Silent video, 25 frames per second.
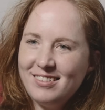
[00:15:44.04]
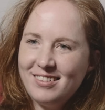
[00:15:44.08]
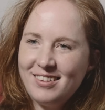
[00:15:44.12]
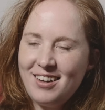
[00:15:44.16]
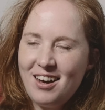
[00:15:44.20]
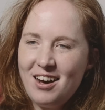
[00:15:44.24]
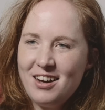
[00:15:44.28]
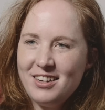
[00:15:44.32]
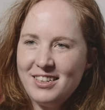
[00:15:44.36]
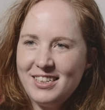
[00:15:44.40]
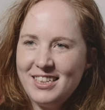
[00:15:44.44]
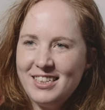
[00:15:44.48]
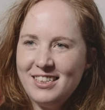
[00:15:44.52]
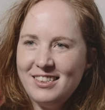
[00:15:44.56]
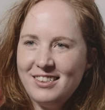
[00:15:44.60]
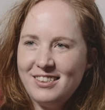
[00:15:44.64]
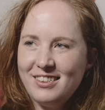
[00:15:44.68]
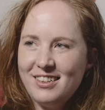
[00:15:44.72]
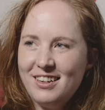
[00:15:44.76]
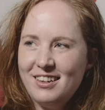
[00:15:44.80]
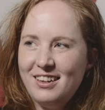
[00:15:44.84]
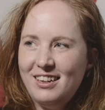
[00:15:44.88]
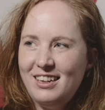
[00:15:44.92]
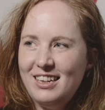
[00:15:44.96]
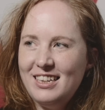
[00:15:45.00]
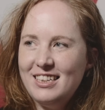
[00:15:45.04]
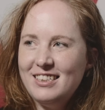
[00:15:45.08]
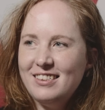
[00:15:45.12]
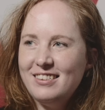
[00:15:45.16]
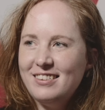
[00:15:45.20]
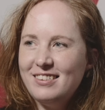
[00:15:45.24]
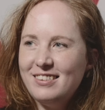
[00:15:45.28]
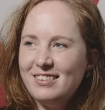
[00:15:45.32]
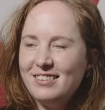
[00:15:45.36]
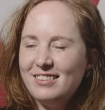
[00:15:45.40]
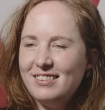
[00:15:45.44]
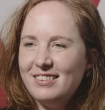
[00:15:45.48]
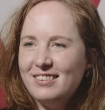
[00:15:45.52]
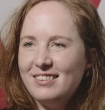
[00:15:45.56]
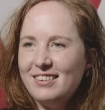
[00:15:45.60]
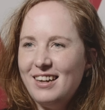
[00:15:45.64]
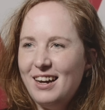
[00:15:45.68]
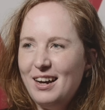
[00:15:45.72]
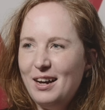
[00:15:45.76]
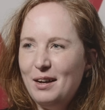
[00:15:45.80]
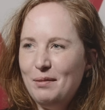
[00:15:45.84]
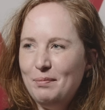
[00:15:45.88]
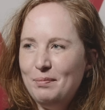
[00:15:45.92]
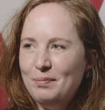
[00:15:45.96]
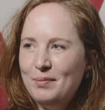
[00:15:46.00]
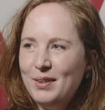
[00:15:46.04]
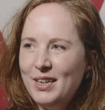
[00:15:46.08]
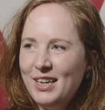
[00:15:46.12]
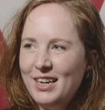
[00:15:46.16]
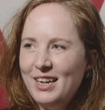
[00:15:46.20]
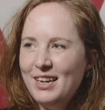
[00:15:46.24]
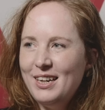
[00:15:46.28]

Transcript: Guardian journalists, um,